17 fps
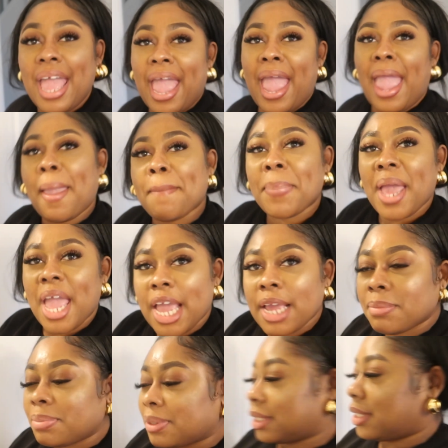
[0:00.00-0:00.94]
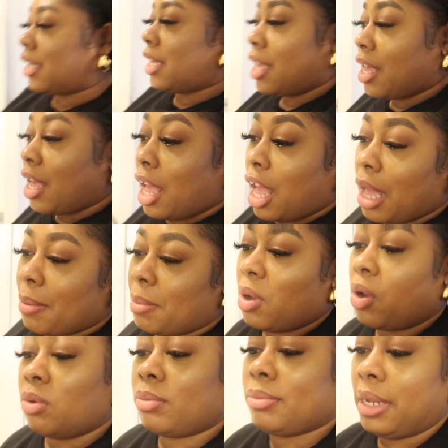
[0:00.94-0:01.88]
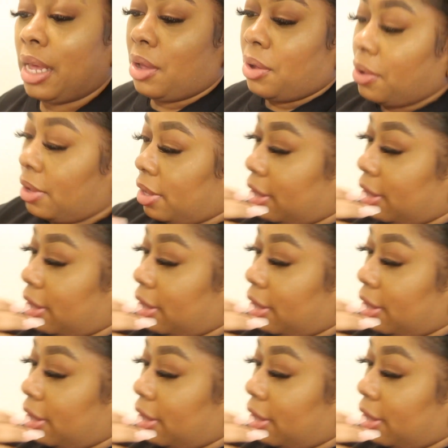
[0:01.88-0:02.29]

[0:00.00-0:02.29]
Hey babes, I'm home now.